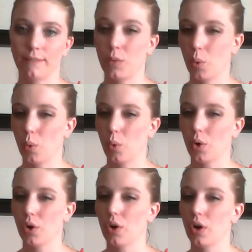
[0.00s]

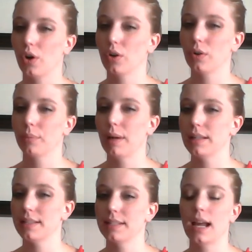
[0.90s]
4
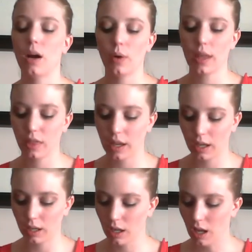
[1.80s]
months now, I
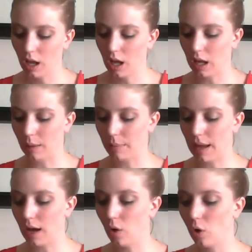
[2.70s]
think,
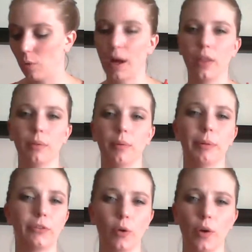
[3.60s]
at home.
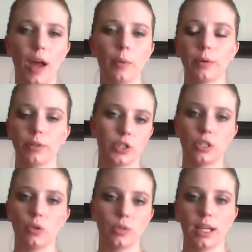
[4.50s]
Before that, we were
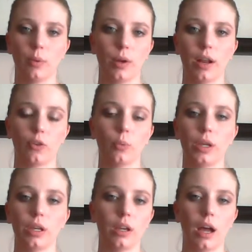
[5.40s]
just using it whenever
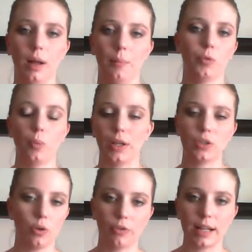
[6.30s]
we went
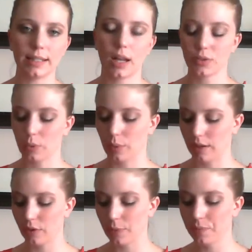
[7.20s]
to a friend's house or
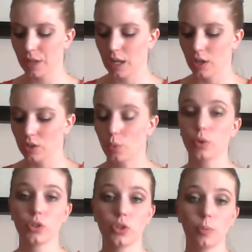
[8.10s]
whatever. So
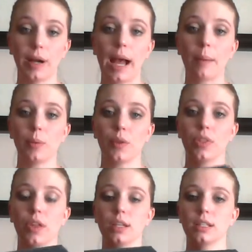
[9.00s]
we're super happy with
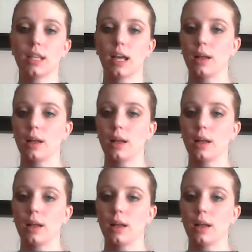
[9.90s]
this.